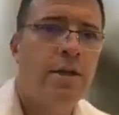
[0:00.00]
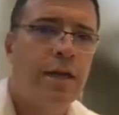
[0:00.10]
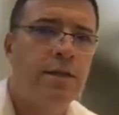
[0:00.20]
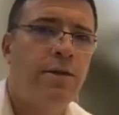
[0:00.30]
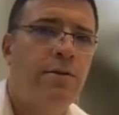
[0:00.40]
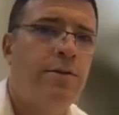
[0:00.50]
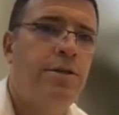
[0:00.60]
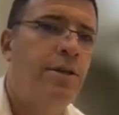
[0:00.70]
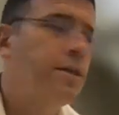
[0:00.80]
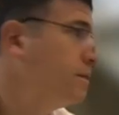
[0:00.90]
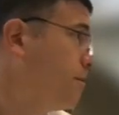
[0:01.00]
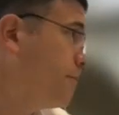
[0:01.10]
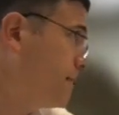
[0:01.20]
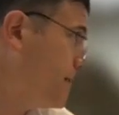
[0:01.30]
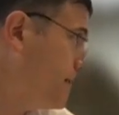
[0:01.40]
Okay, so
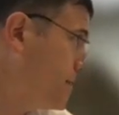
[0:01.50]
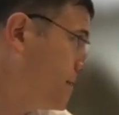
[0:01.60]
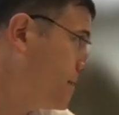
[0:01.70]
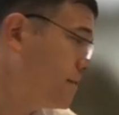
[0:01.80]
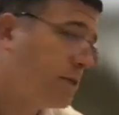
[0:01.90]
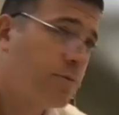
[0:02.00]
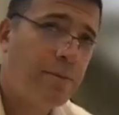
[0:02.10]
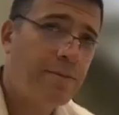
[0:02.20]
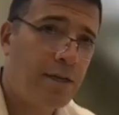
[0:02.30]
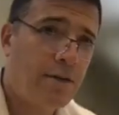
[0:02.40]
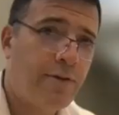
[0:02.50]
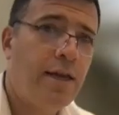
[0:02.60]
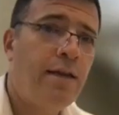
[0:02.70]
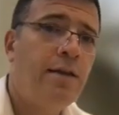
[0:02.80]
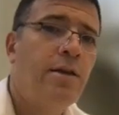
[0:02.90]
basically there's this website over
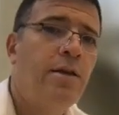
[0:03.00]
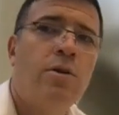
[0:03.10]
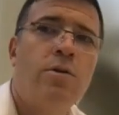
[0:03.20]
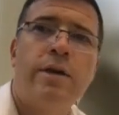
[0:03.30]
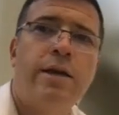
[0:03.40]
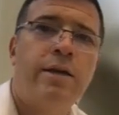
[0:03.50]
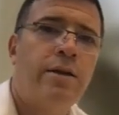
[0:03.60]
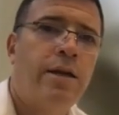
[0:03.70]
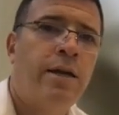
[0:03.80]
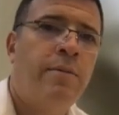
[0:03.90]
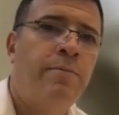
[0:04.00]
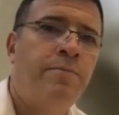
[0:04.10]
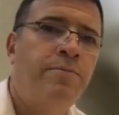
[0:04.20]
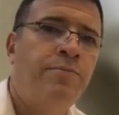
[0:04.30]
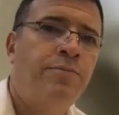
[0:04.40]
here where
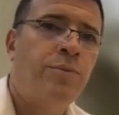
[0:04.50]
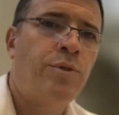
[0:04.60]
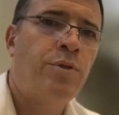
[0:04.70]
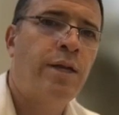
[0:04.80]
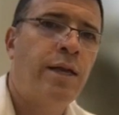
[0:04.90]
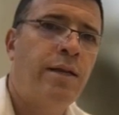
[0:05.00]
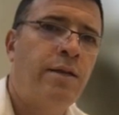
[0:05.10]
you've